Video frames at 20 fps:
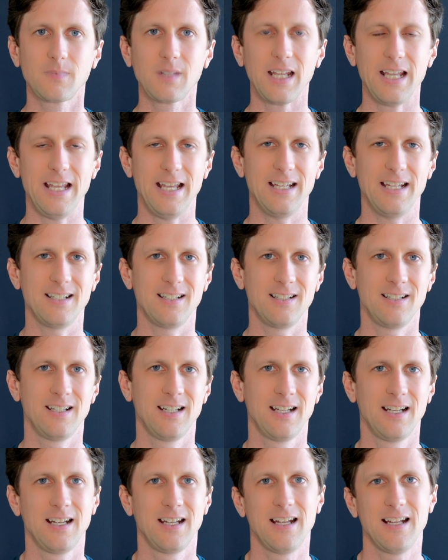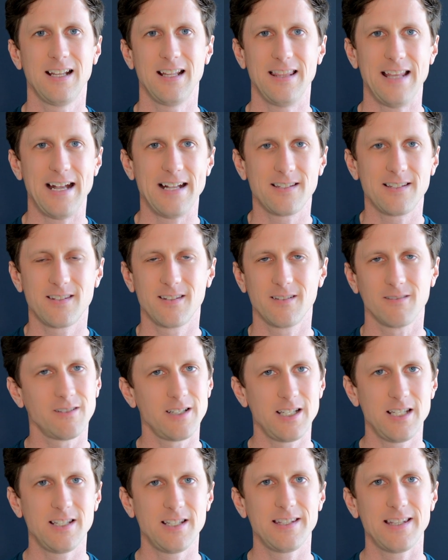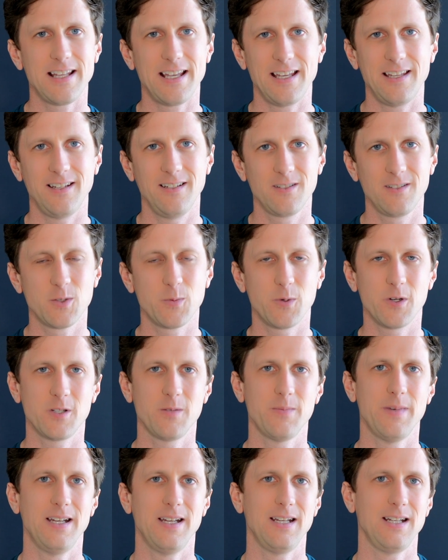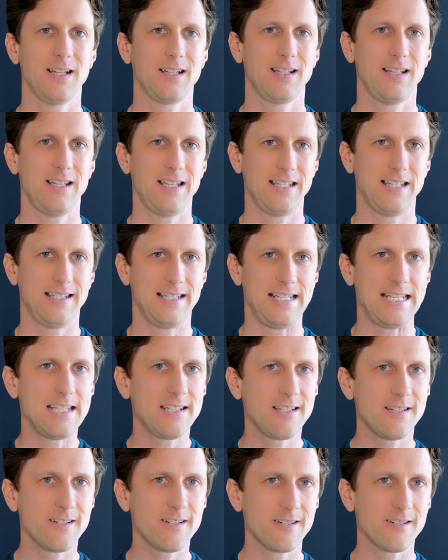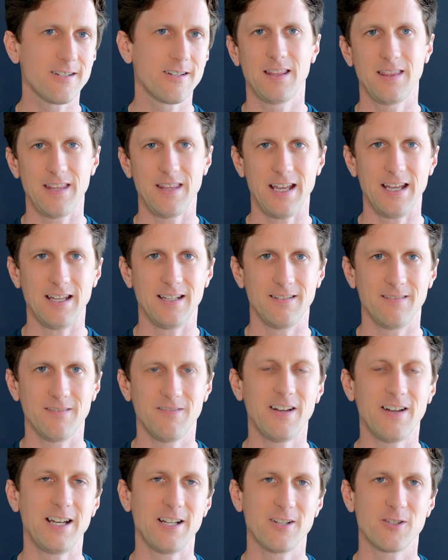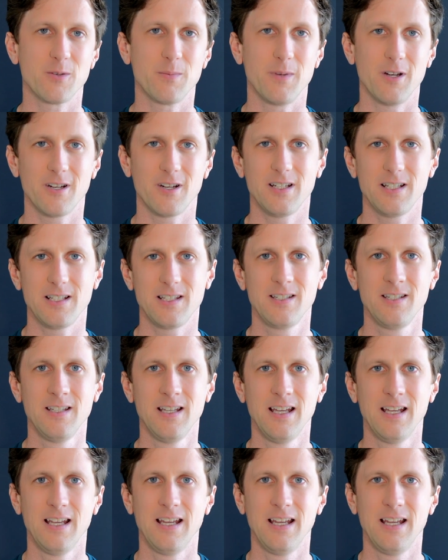And that's the reason that sports betting is easier than financial markets.